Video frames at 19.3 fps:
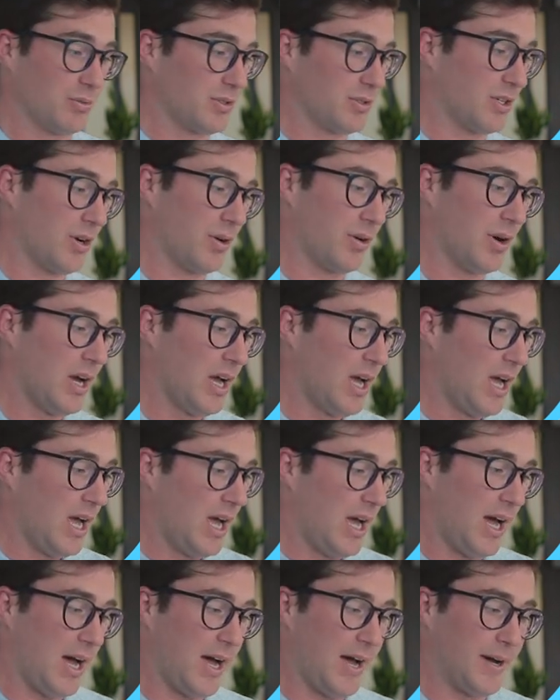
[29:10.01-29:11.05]
So
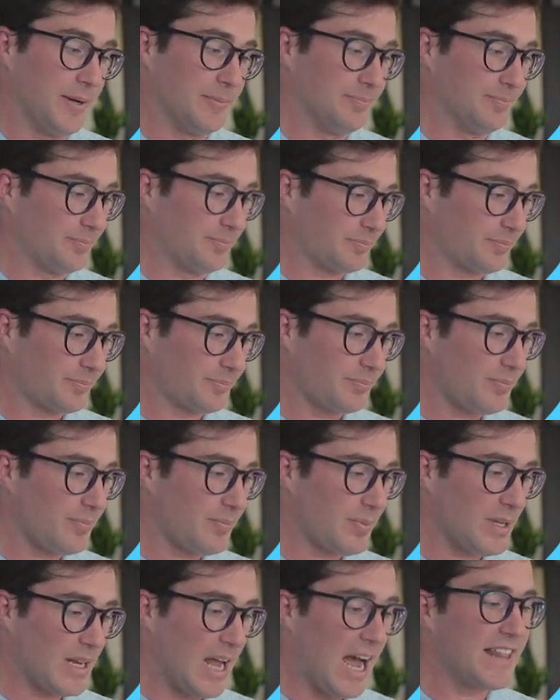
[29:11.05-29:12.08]

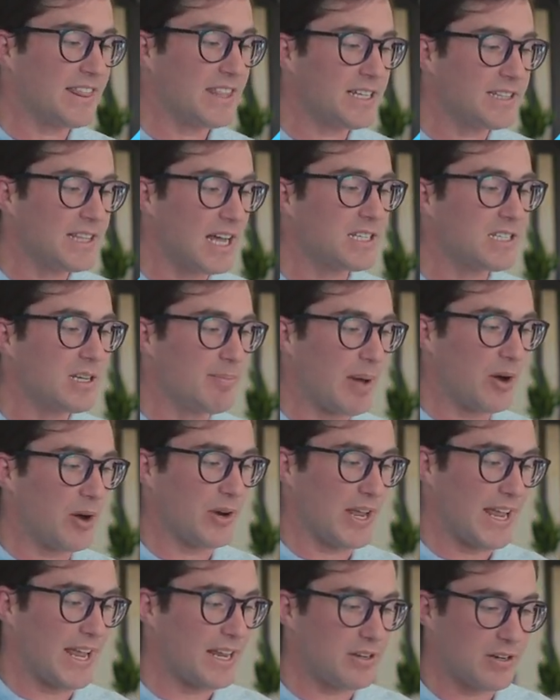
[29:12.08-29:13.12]
I think that's
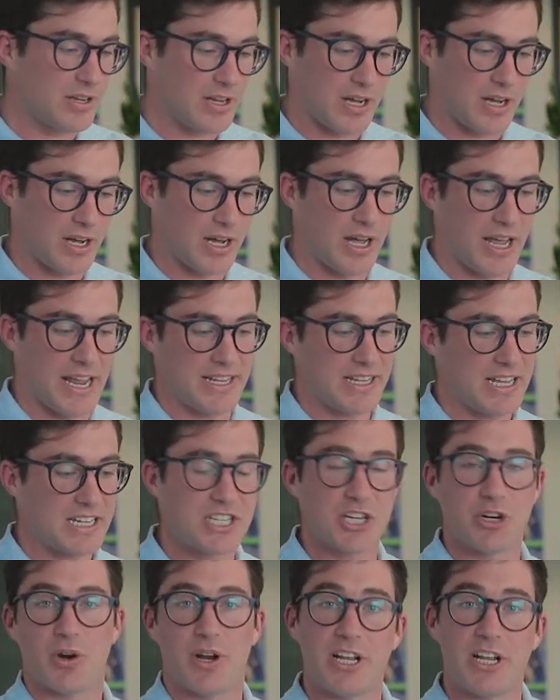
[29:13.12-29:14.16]
about it, unless
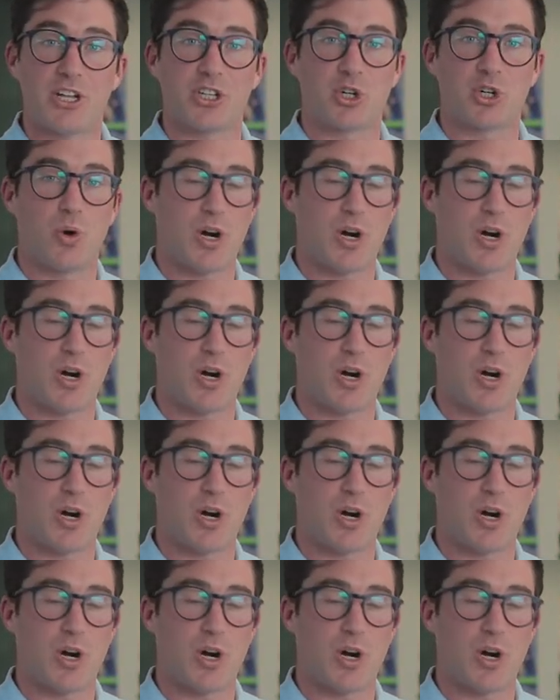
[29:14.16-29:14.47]
there are any other